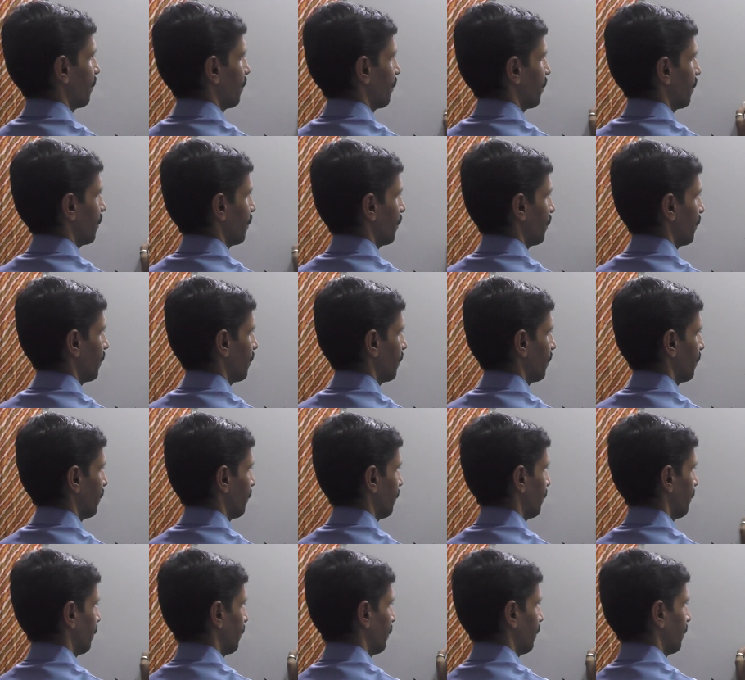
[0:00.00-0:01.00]

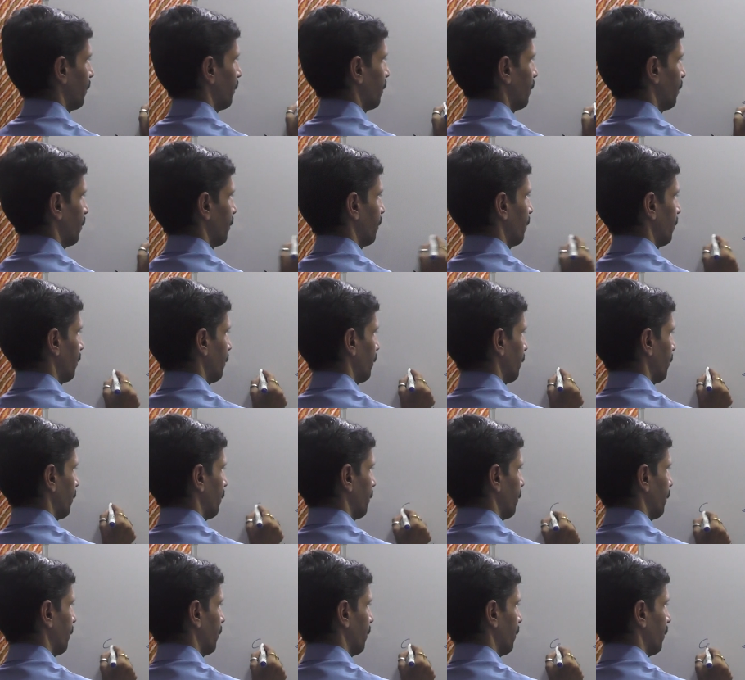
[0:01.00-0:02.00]

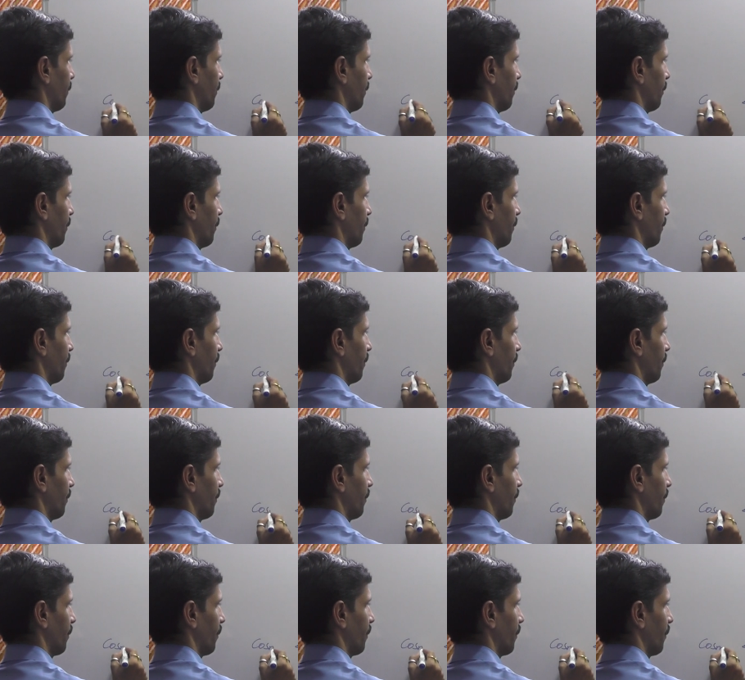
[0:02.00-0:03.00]

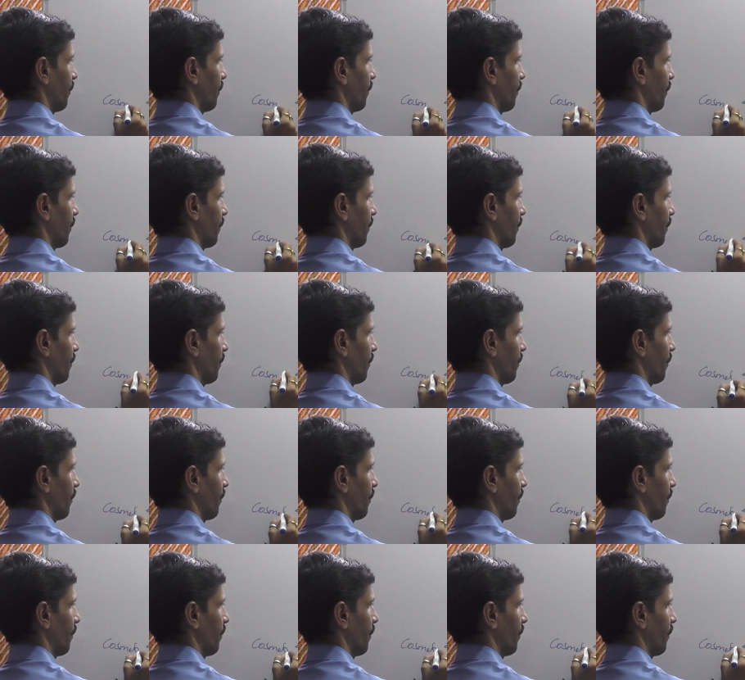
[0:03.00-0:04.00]

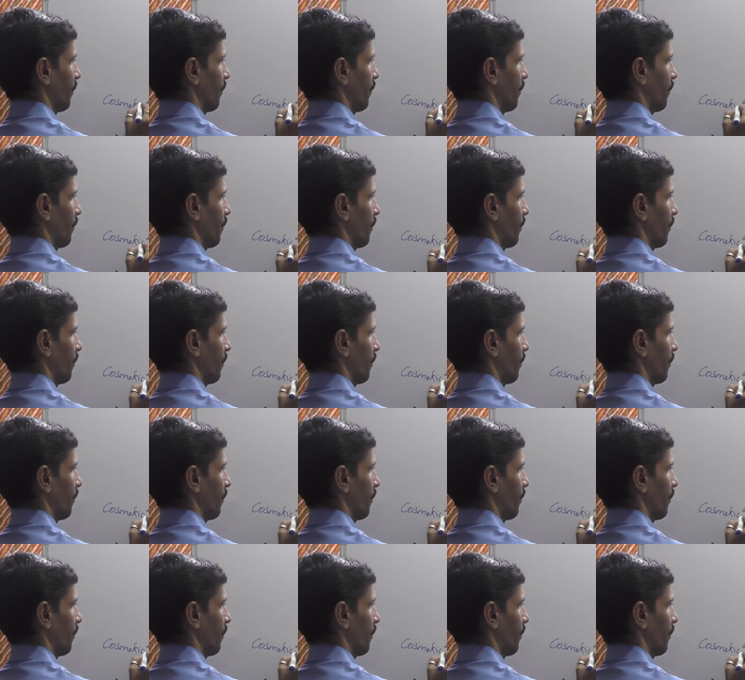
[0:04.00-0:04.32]
Nobody speaks.